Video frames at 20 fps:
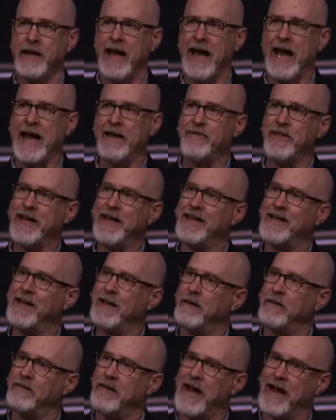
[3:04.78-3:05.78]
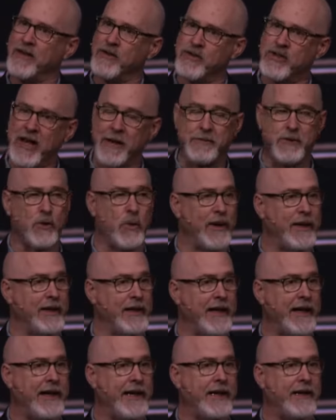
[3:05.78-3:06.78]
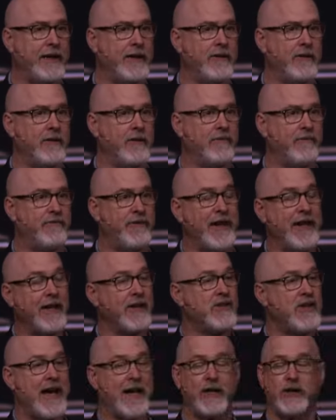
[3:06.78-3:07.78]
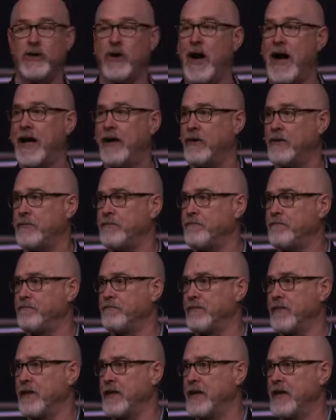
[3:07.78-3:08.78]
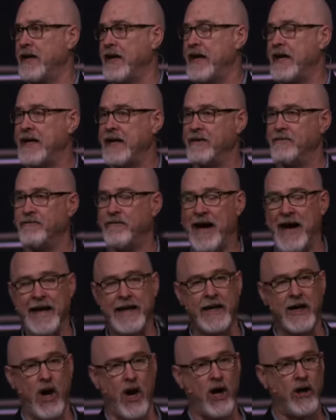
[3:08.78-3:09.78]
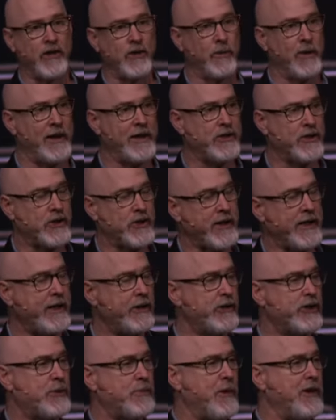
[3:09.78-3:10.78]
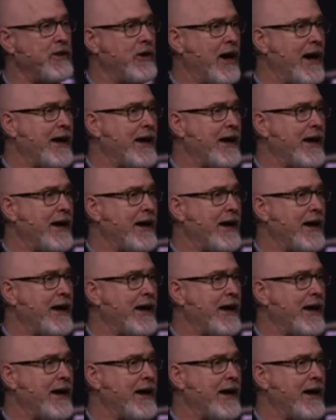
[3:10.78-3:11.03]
And then subsequently, Felix had a trial. He invited all the religious leaders to bring their